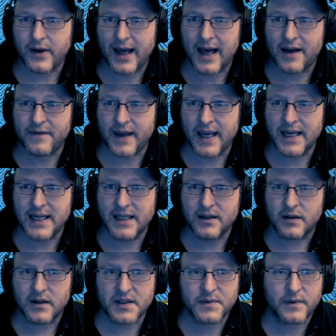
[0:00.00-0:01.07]
have any
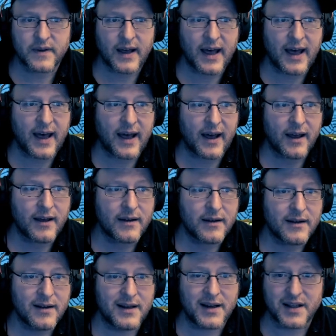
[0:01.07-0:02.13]
cards with air
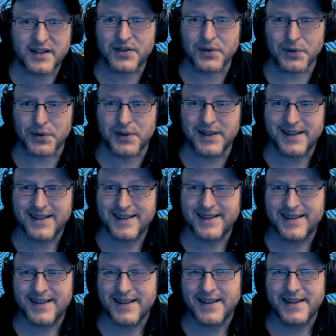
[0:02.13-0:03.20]
at all.
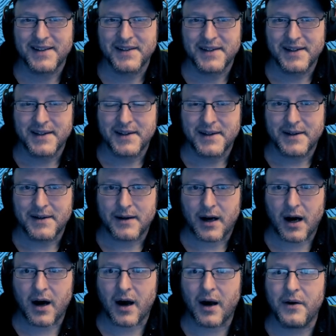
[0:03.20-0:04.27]

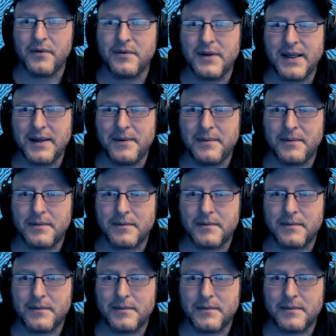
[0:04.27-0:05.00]
Our only...